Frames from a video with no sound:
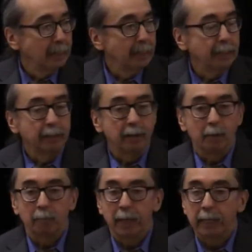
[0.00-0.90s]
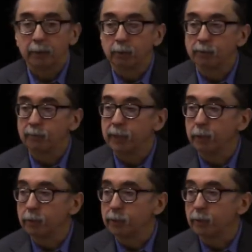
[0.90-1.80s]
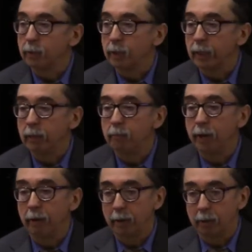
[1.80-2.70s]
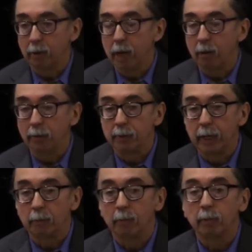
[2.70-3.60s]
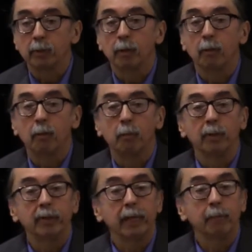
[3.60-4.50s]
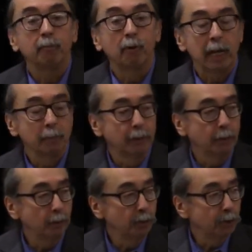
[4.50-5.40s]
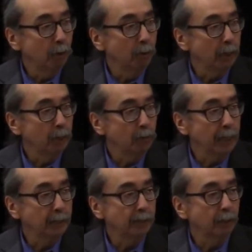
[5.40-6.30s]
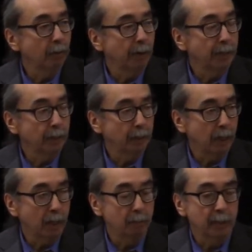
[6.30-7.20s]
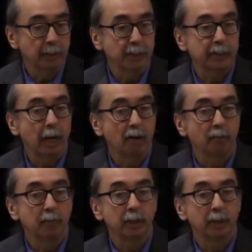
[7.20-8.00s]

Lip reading: They did not plant those fields in barren ground. That they were able to do so and create this agrarian economy in the South